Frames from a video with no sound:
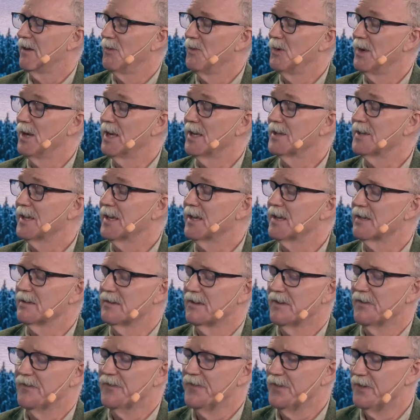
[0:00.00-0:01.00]
Well, I think
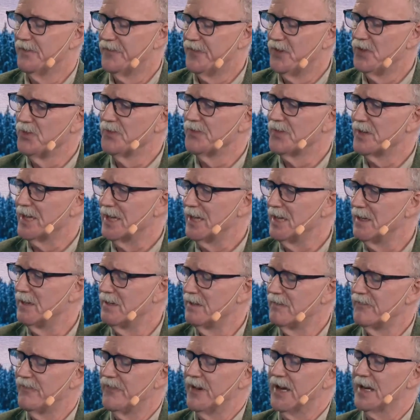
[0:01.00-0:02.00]
a few of the
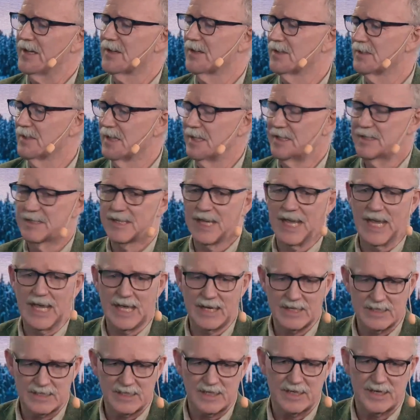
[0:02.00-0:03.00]
key factors, as
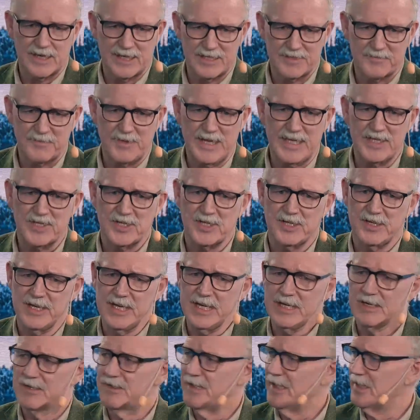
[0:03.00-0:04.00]
Alison has mentioned
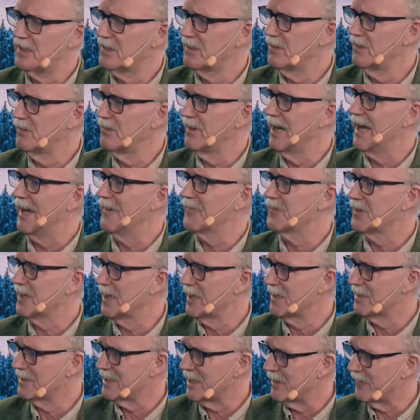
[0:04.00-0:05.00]
here, that you have to
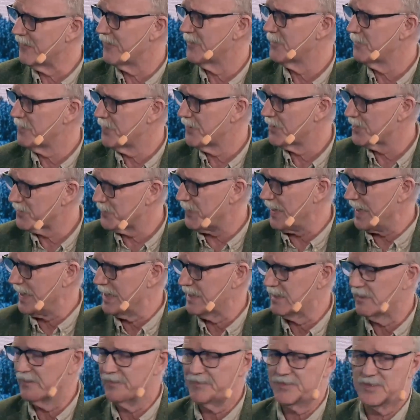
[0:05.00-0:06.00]
get different
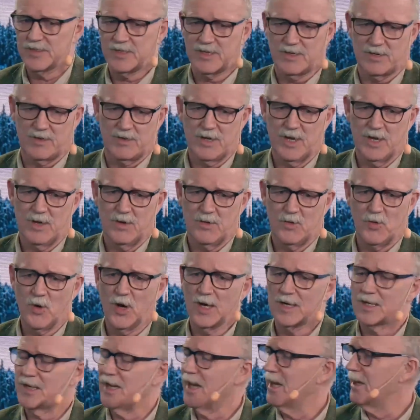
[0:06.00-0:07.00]
perspectives.
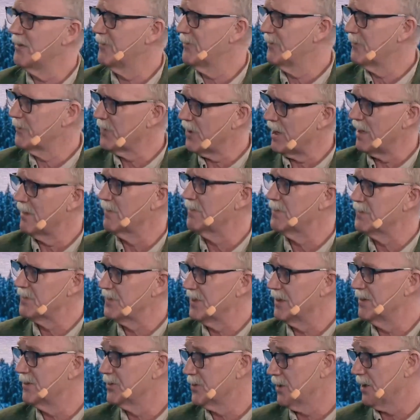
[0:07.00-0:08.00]
What kind of problems
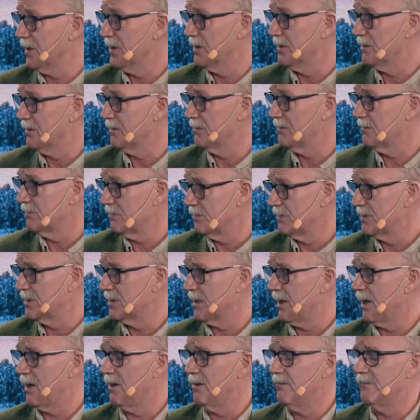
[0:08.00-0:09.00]
are you trying to
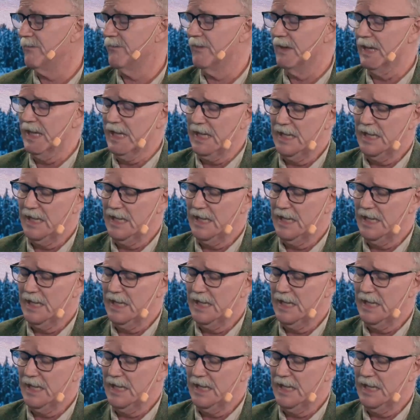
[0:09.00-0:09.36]
solve?